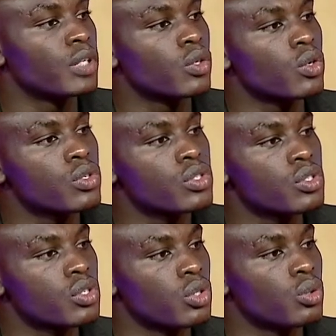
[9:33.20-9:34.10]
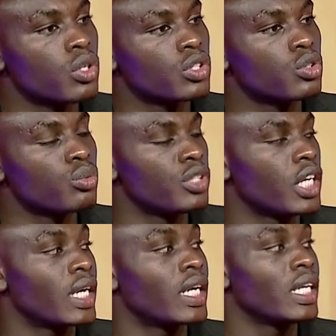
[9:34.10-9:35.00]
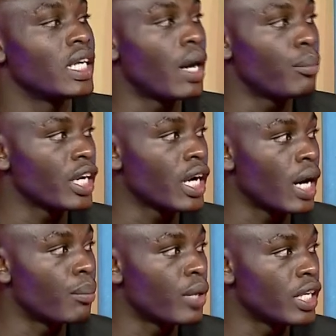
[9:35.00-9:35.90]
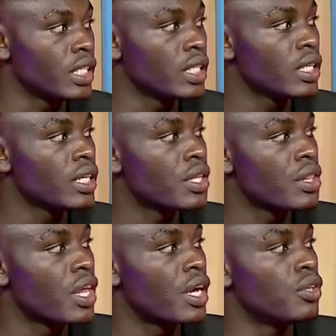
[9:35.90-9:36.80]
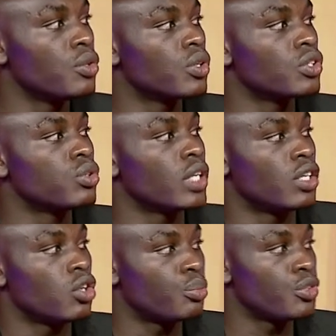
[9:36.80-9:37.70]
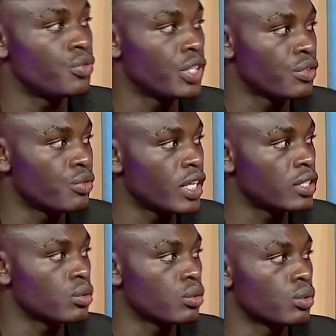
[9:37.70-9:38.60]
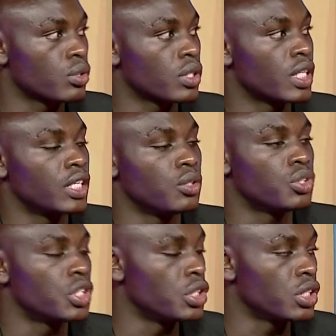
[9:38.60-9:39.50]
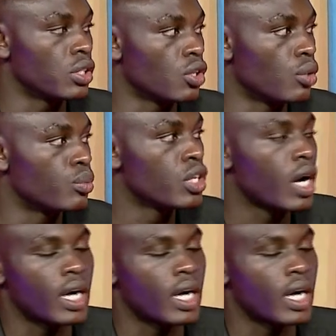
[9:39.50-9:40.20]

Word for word: because you want to be a dynamic company, then you want to adopt very fast to the new changing norm.